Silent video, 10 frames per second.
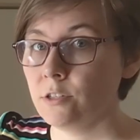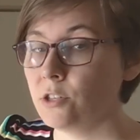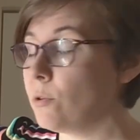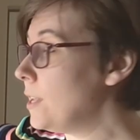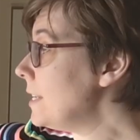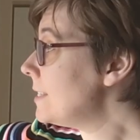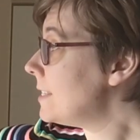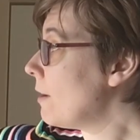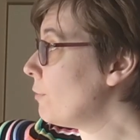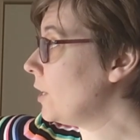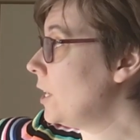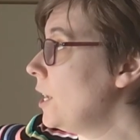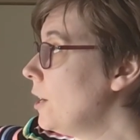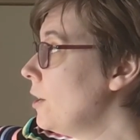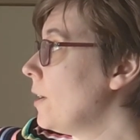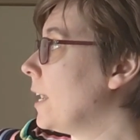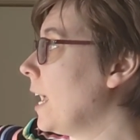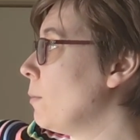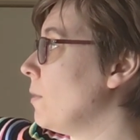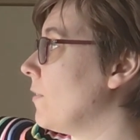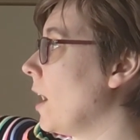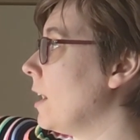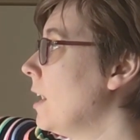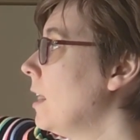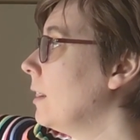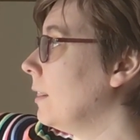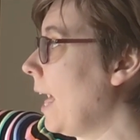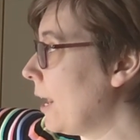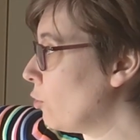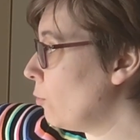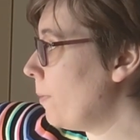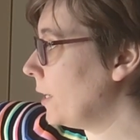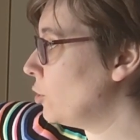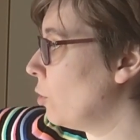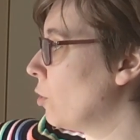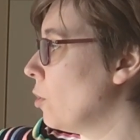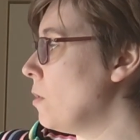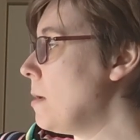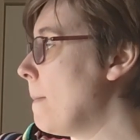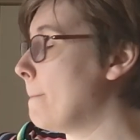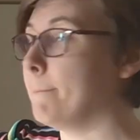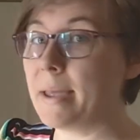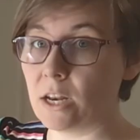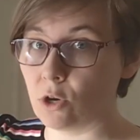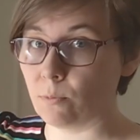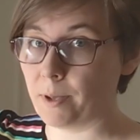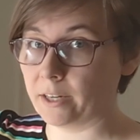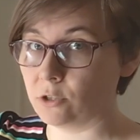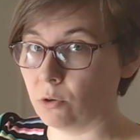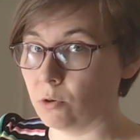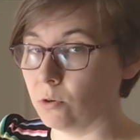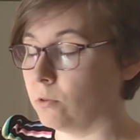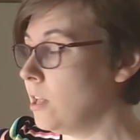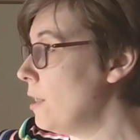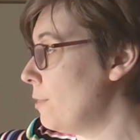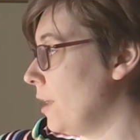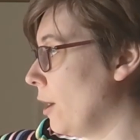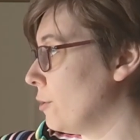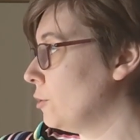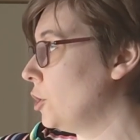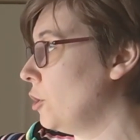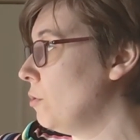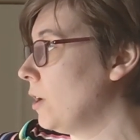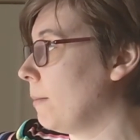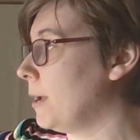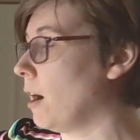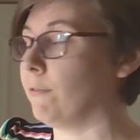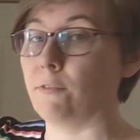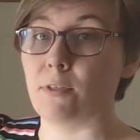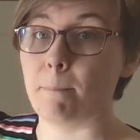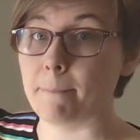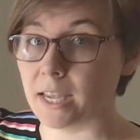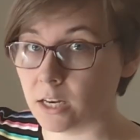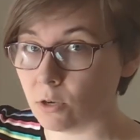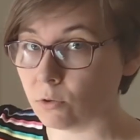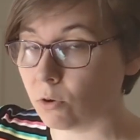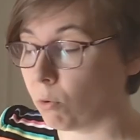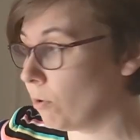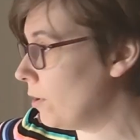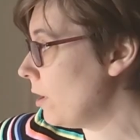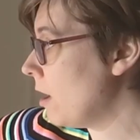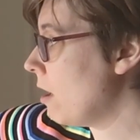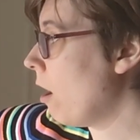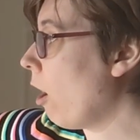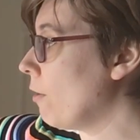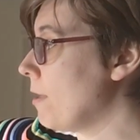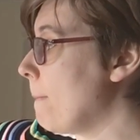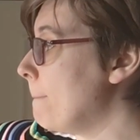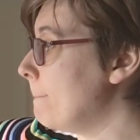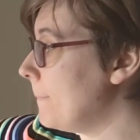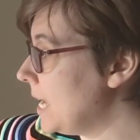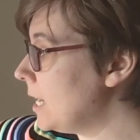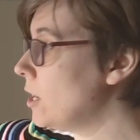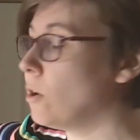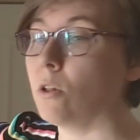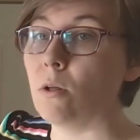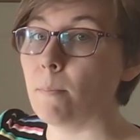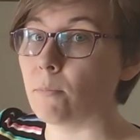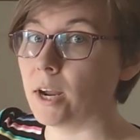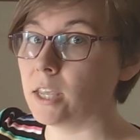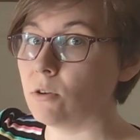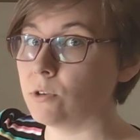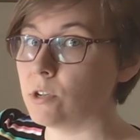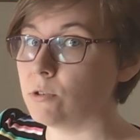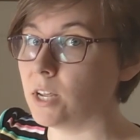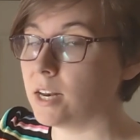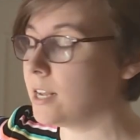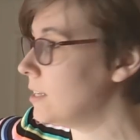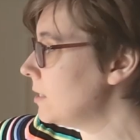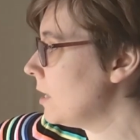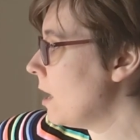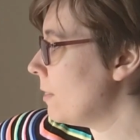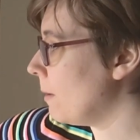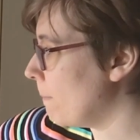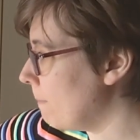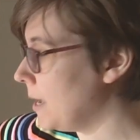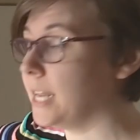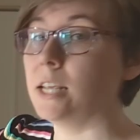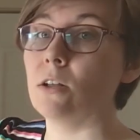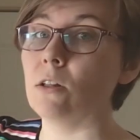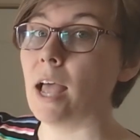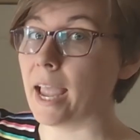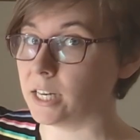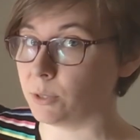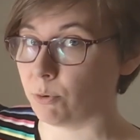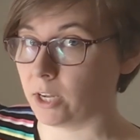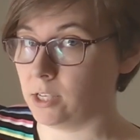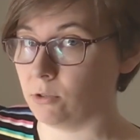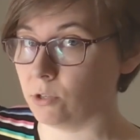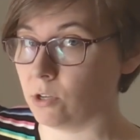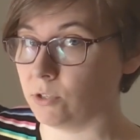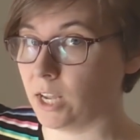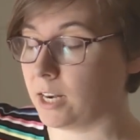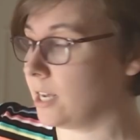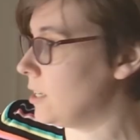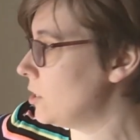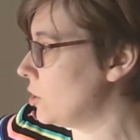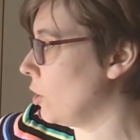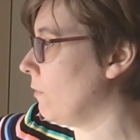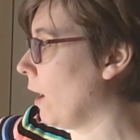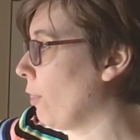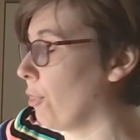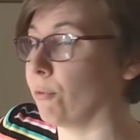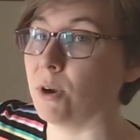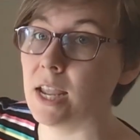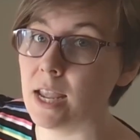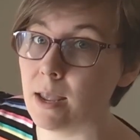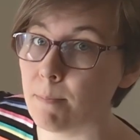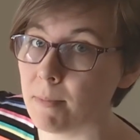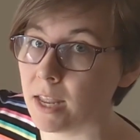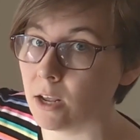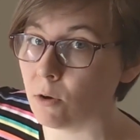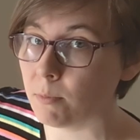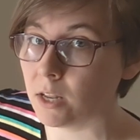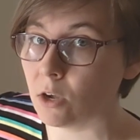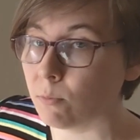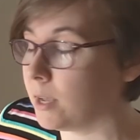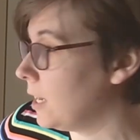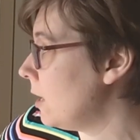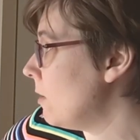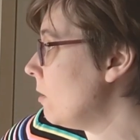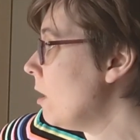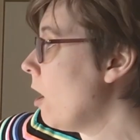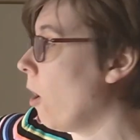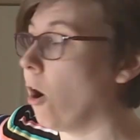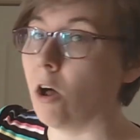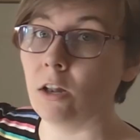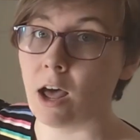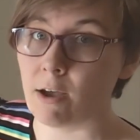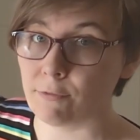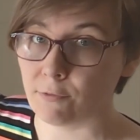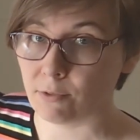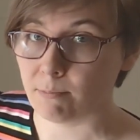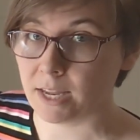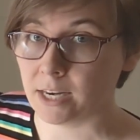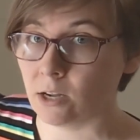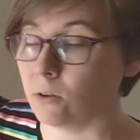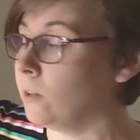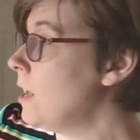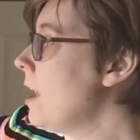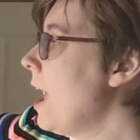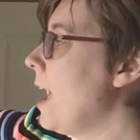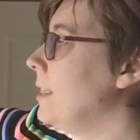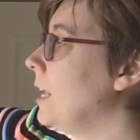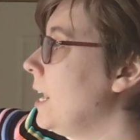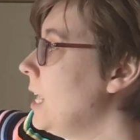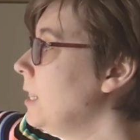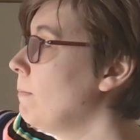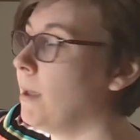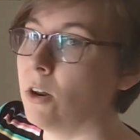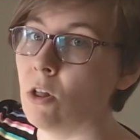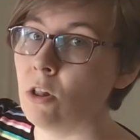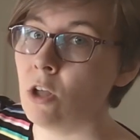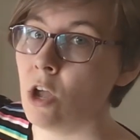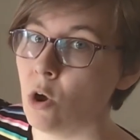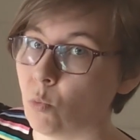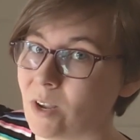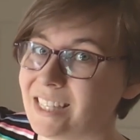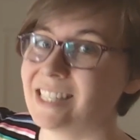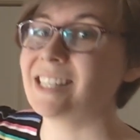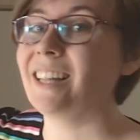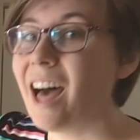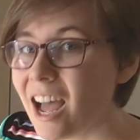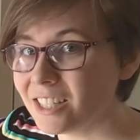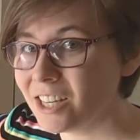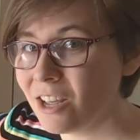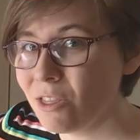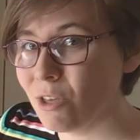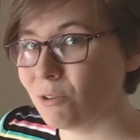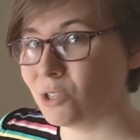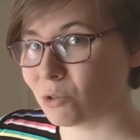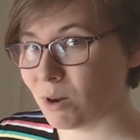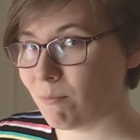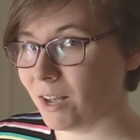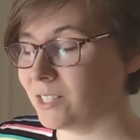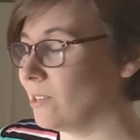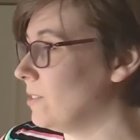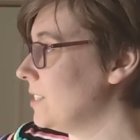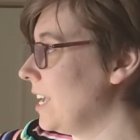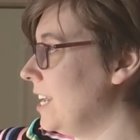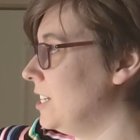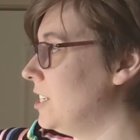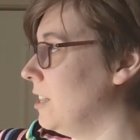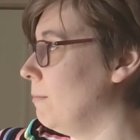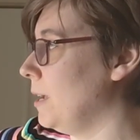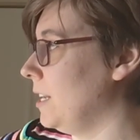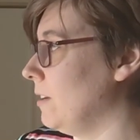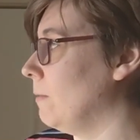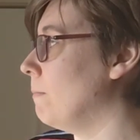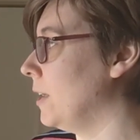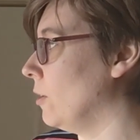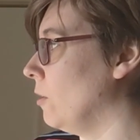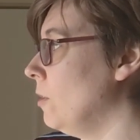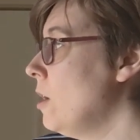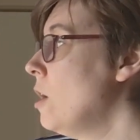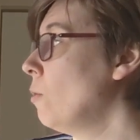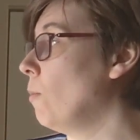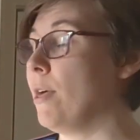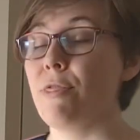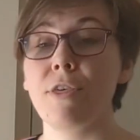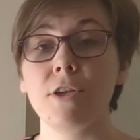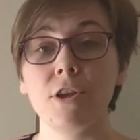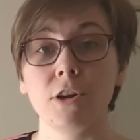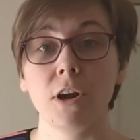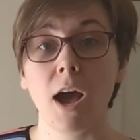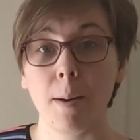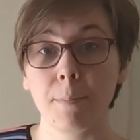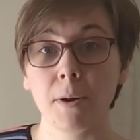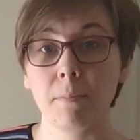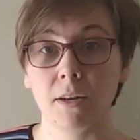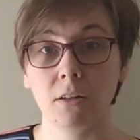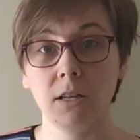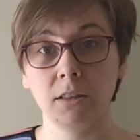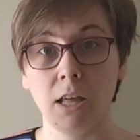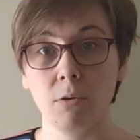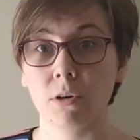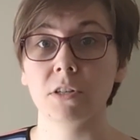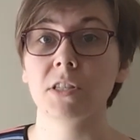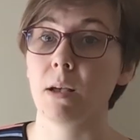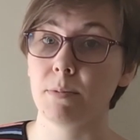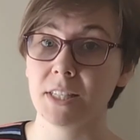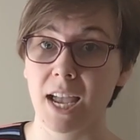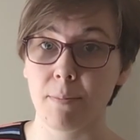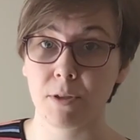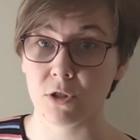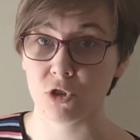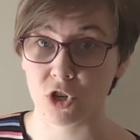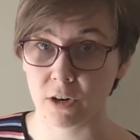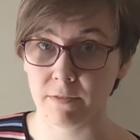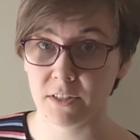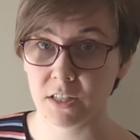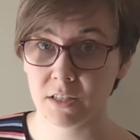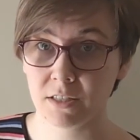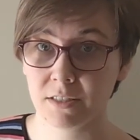So these seven here, again, we've got lateral pectoral, medial pectoral. The other two coming off of the medial cord are the medial brachial cutaneous, the medial antebrachial cutaneous. So you've got three medial, medial, medial, all off of the medial. And then in the middle, we slot those three muscles into the medial, middle with your upper, middle, and lower subscapular nerves